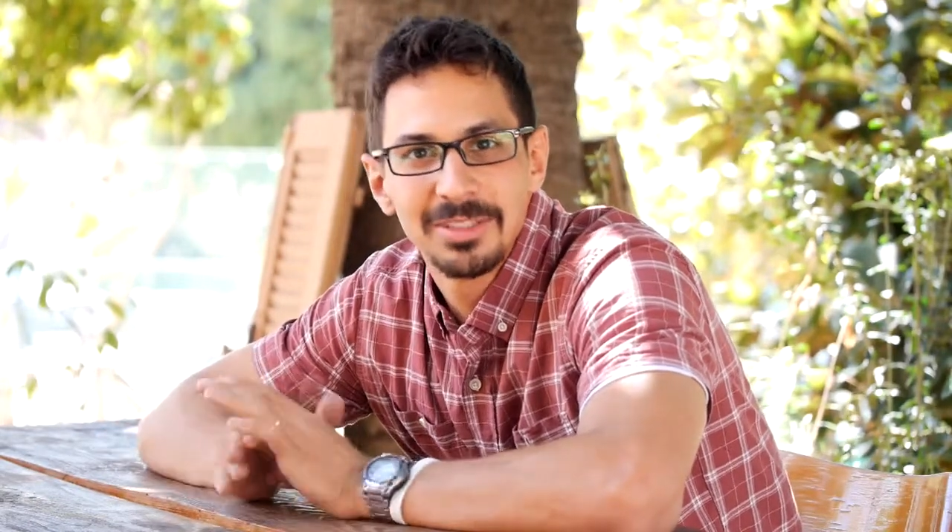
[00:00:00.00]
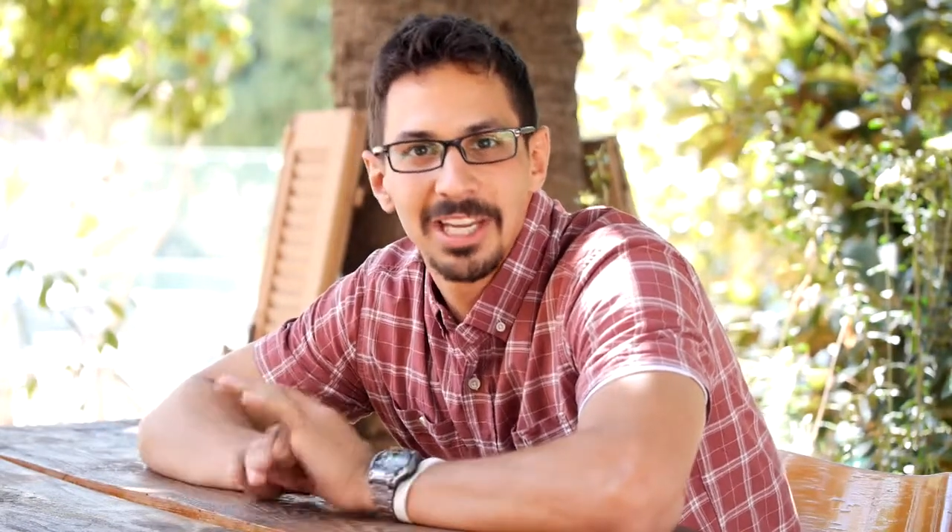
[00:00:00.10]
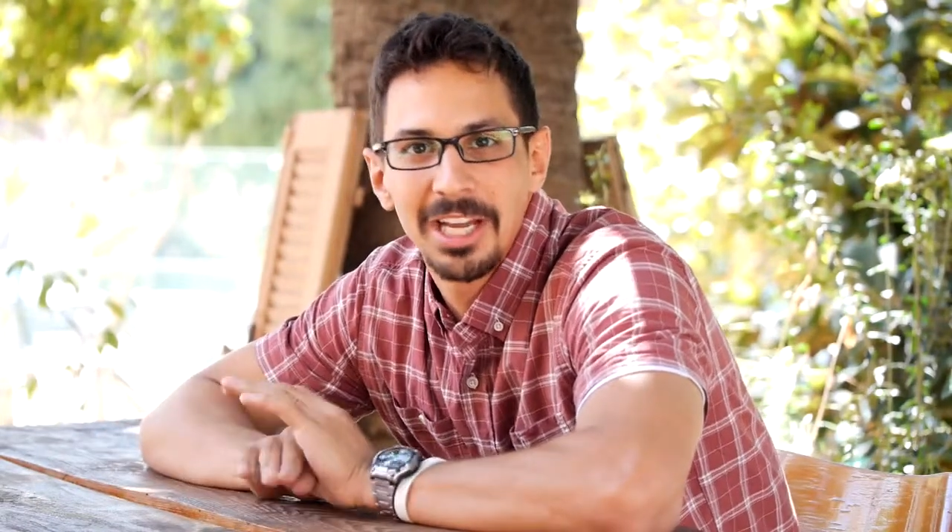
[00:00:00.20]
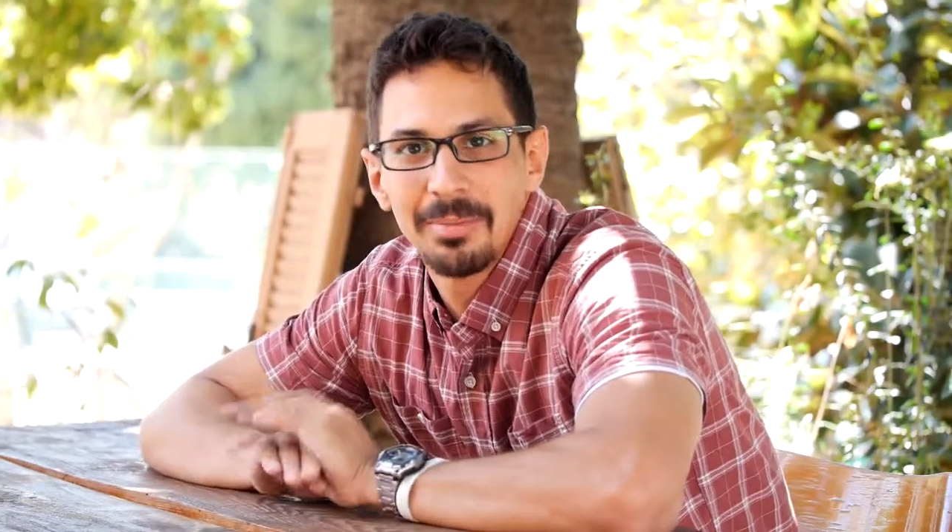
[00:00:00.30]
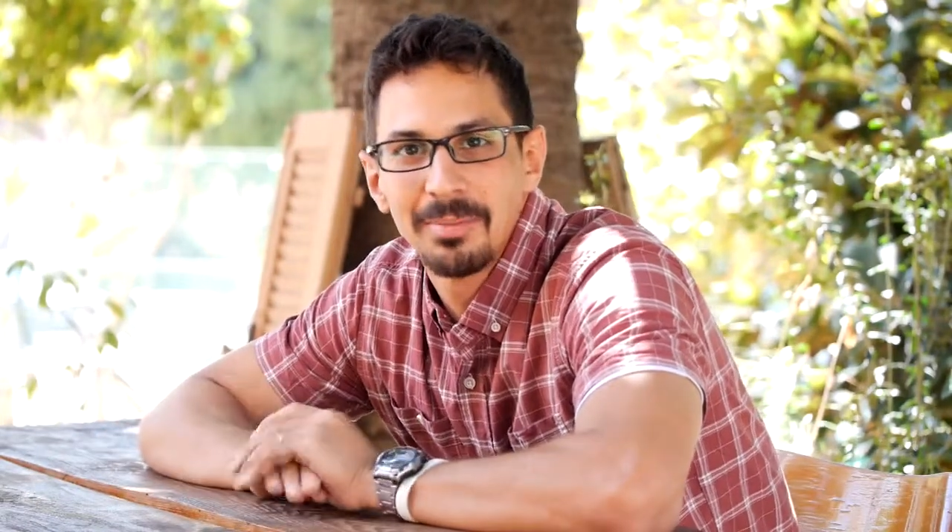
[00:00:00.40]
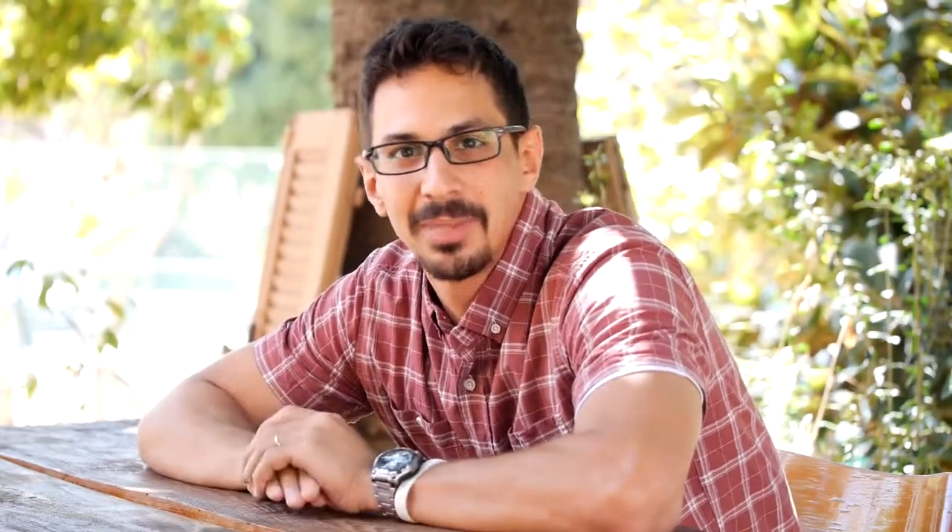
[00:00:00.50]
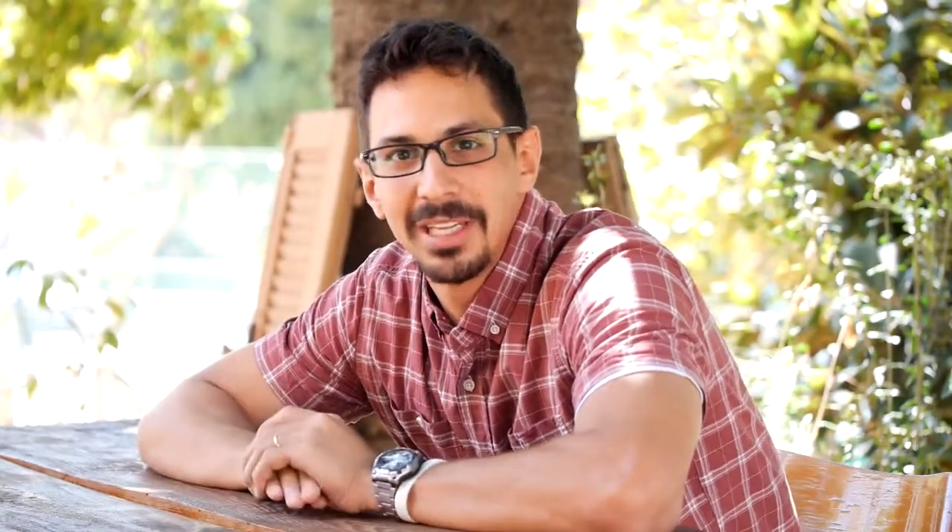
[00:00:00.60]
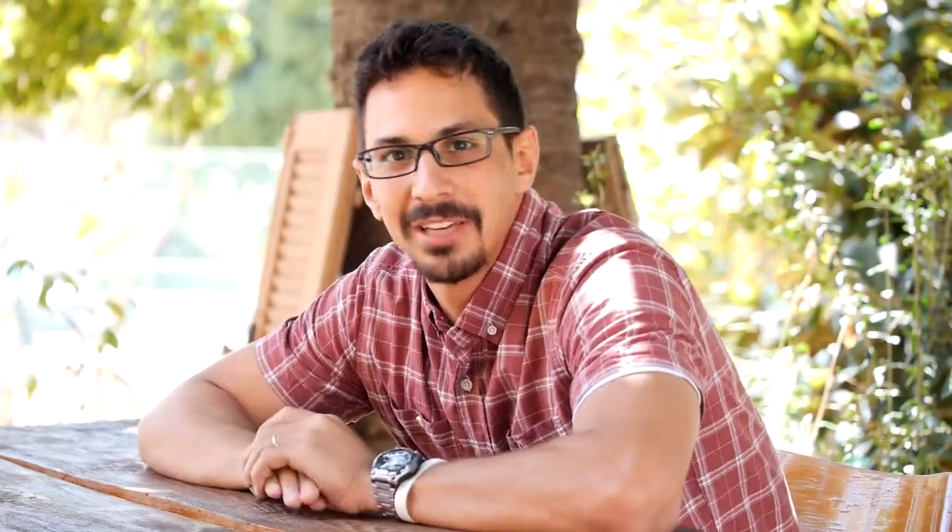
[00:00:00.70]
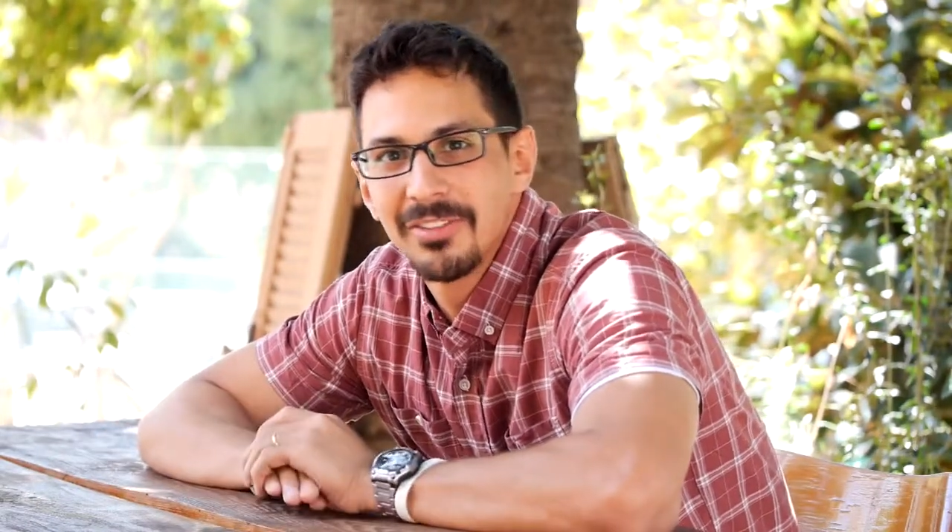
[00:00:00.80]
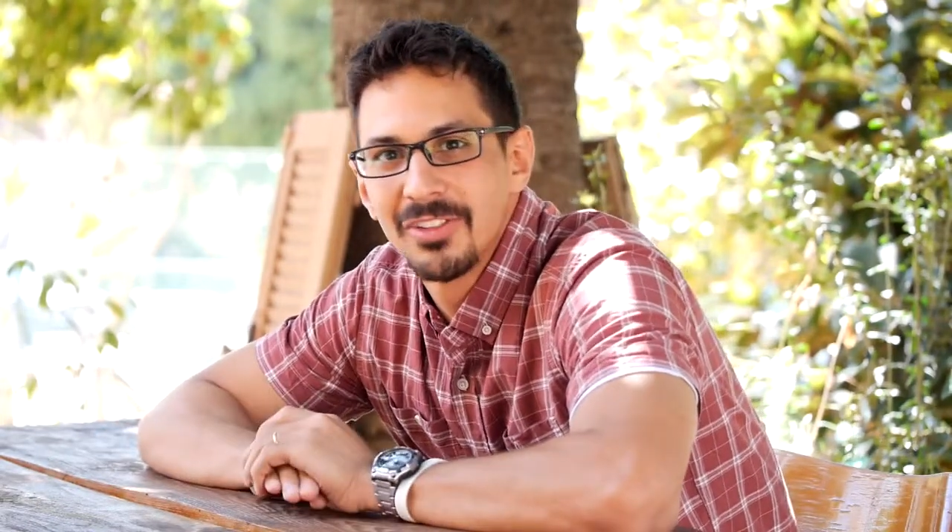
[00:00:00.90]
time
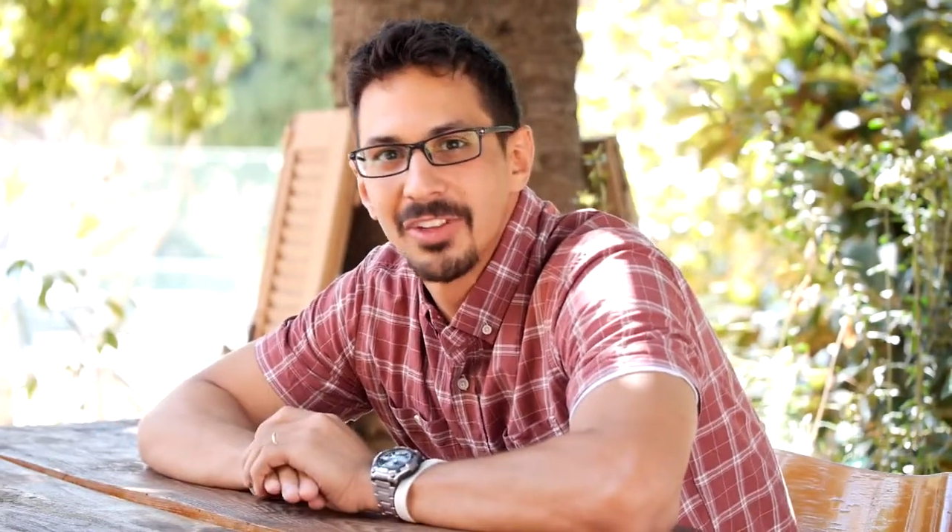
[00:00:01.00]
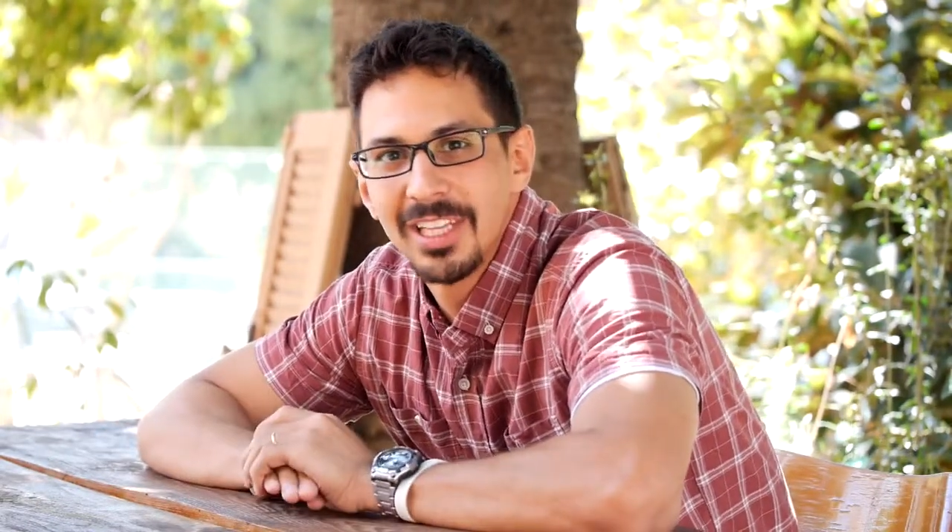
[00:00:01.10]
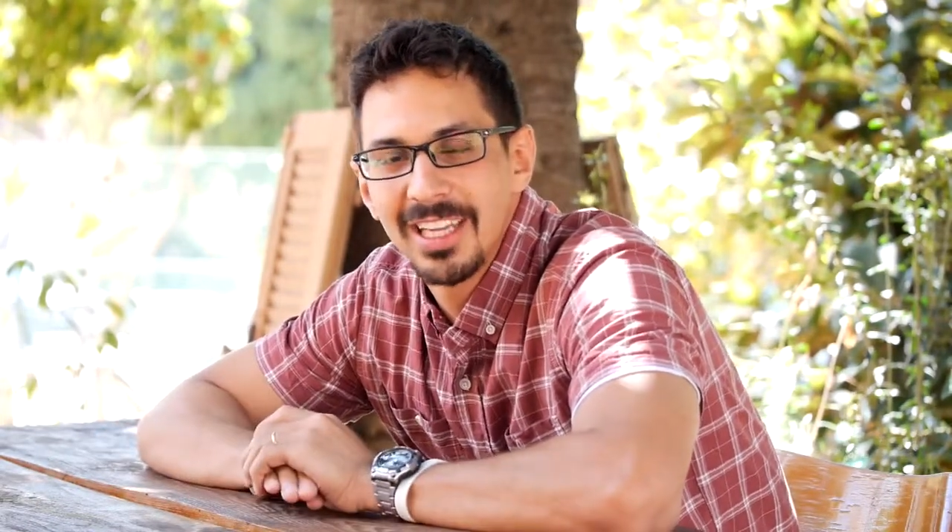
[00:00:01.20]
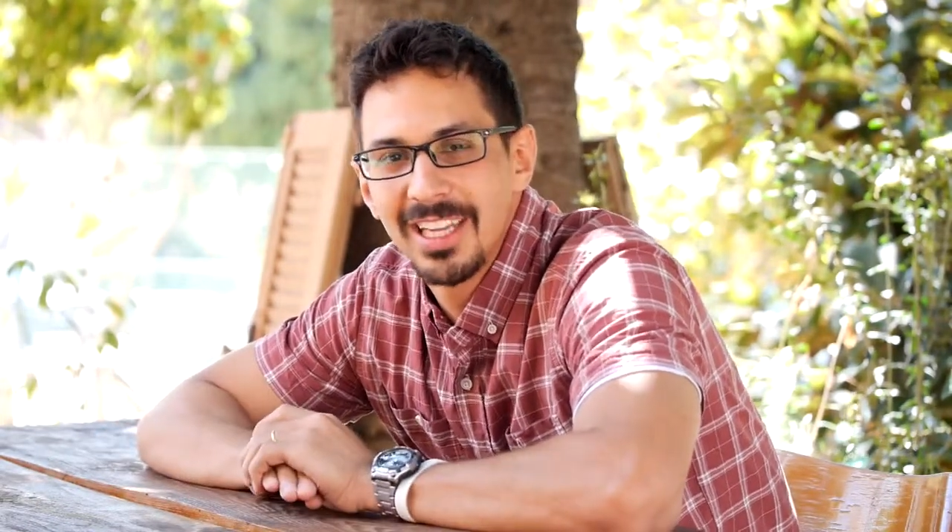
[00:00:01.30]
being fully